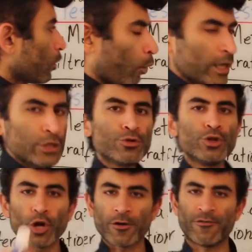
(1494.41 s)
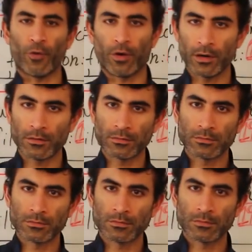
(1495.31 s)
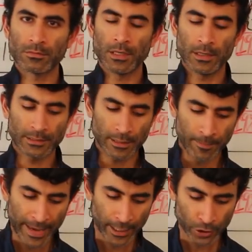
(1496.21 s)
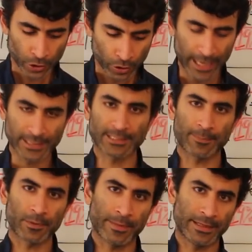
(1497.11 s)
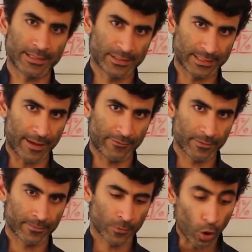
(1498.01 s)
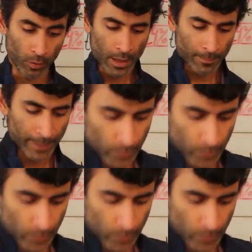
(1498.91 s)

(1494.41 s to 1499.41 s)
what do you look for to make sure a supplement is safe? Oh,